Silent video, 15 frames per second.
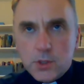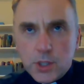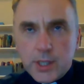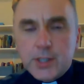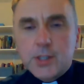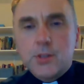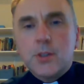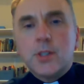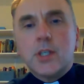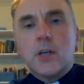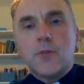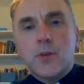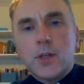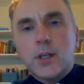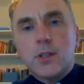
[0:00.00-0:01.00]
dictionary
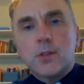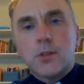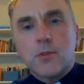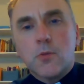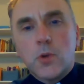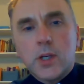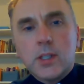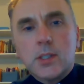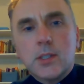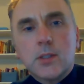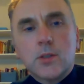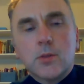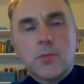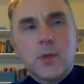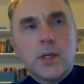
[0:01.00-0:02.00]
definition of
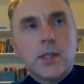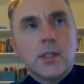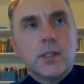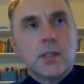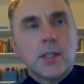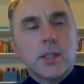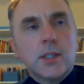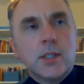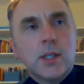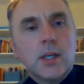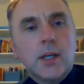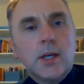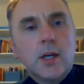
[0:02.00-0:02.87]
racism is that